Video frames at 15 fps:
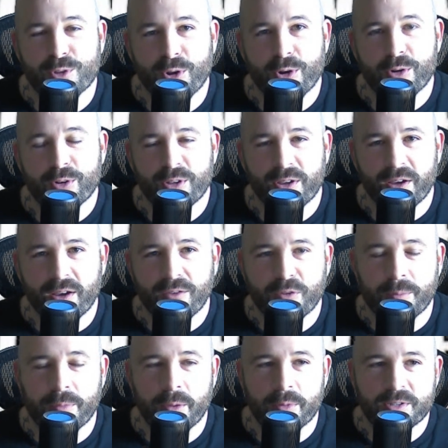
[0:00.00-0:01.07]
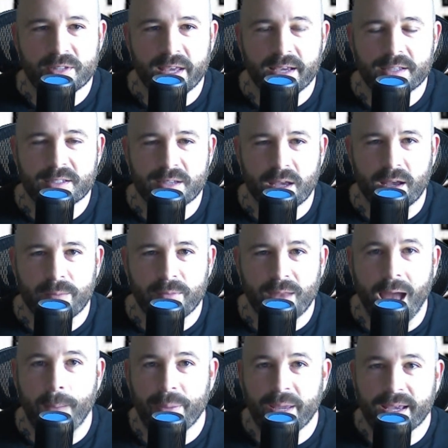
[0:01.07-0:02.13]
learned from their mistakes,
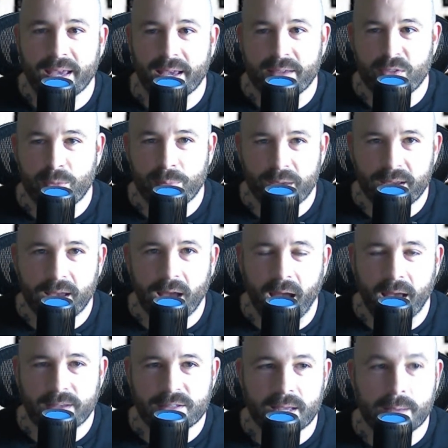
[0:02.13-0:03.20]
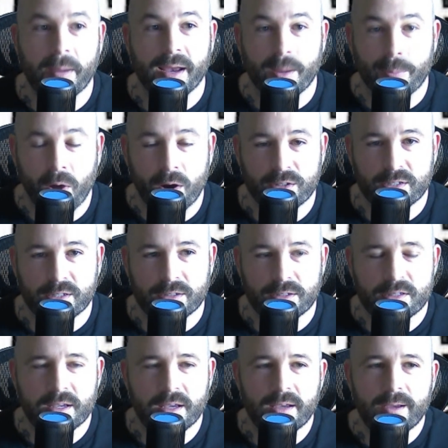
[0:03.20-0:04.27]
not picking the big guys like Micah
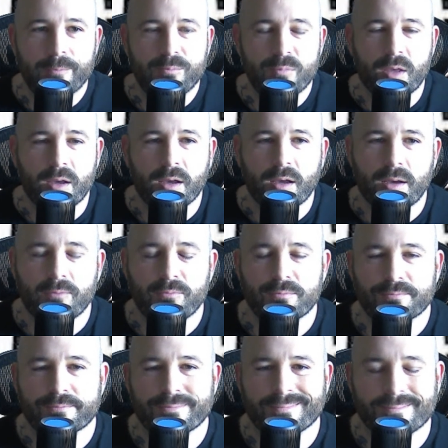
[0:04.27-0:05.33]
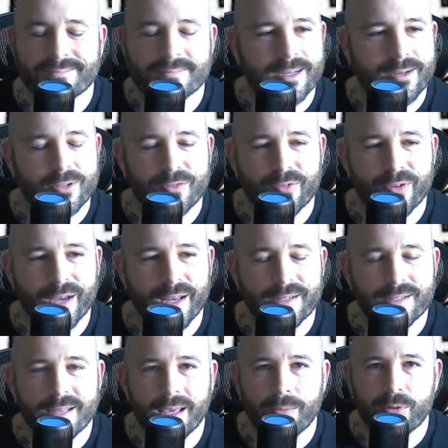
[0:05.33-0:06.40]
Parsons. I always forget
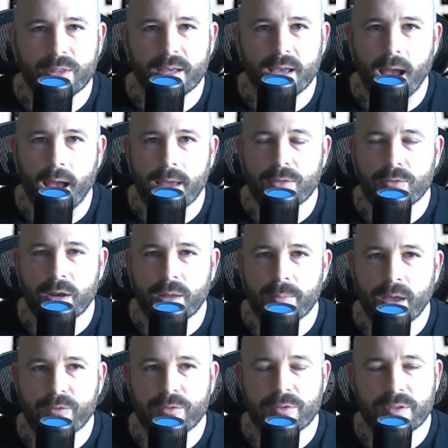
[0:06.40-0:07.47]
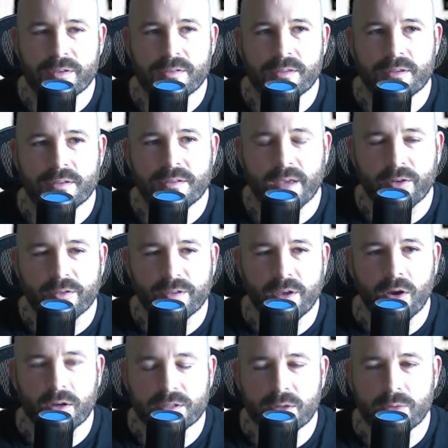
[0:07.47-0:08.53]
his name, but the running back for the Seattle
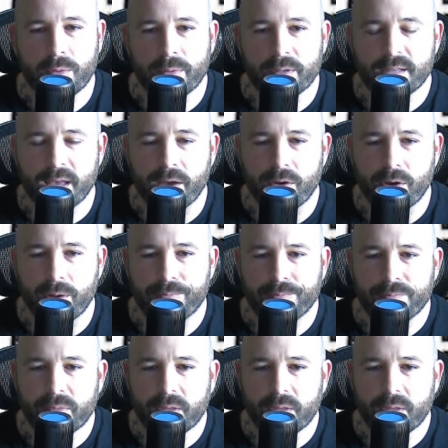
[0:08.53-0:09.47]
Seahawks that we missed out on.